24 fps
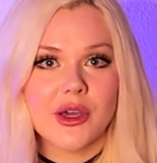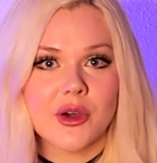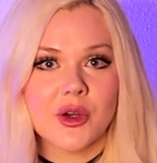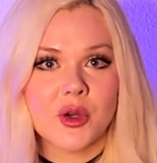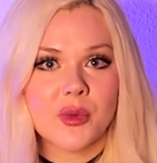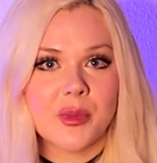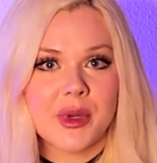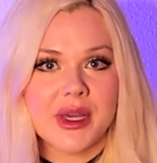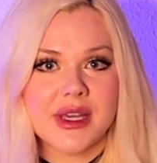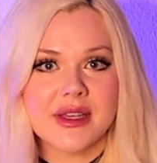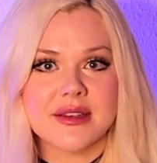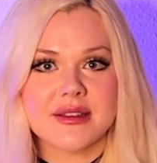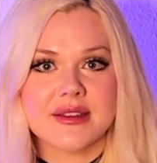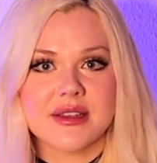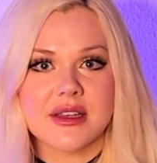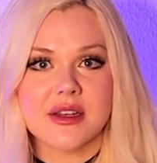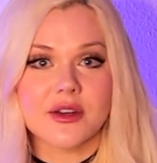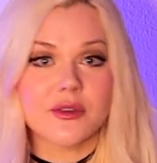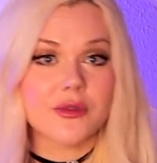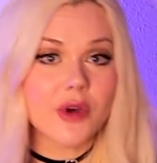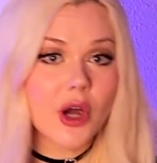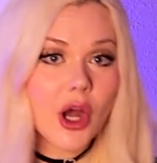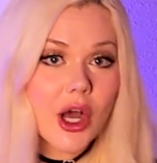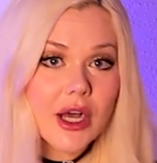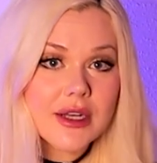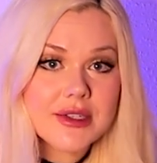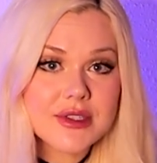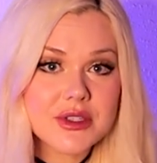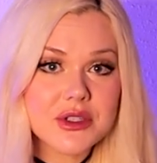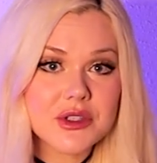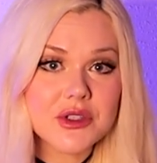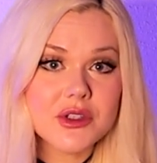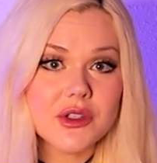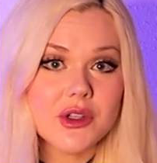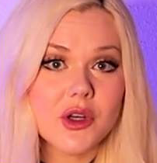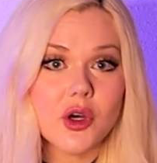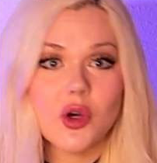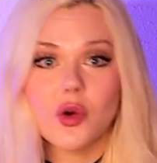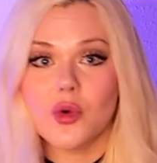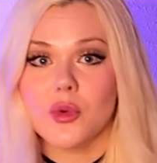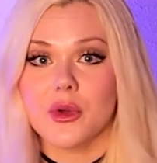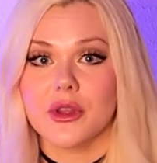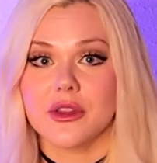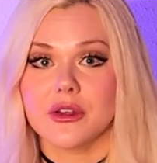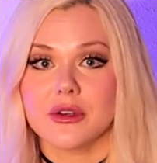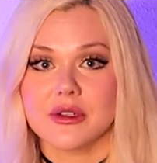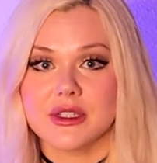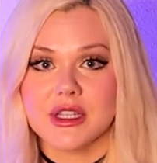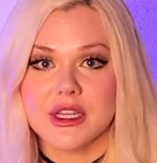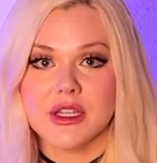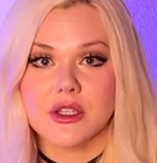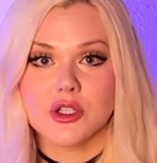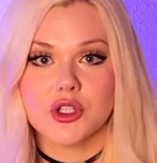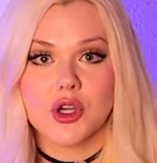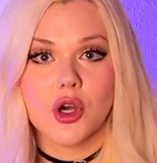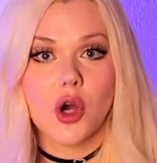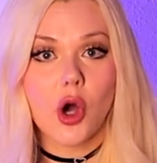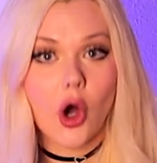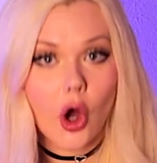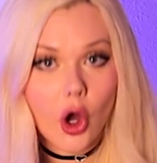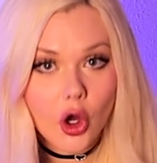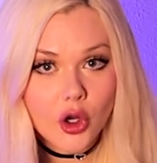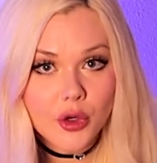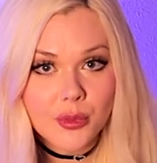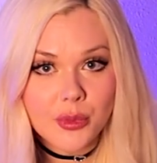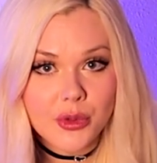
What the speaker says: on a piece in a rehearsal or with your teacher on